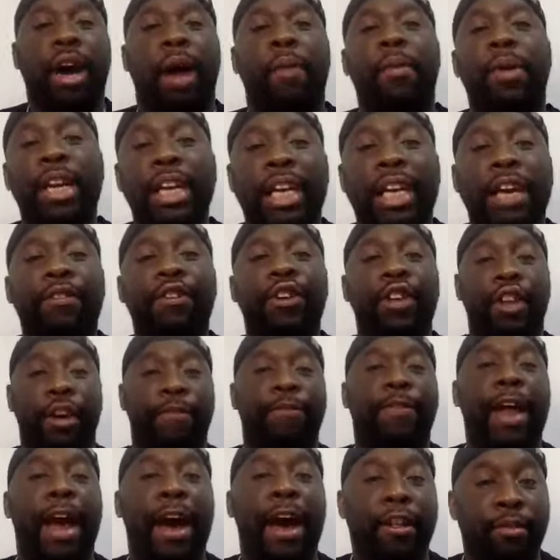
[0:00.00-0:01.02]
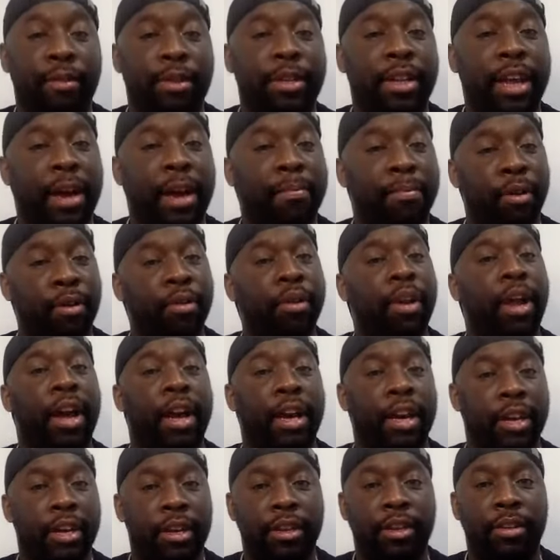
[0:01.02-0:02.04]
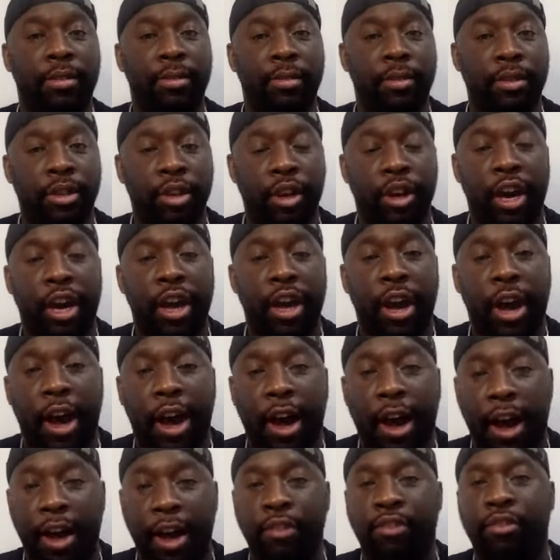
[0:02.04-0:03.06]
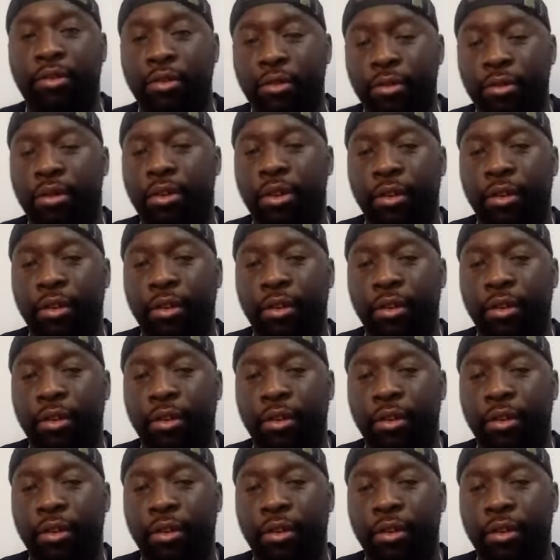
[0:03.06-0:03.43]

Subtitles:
to give you flowers with that, bro. Like your high school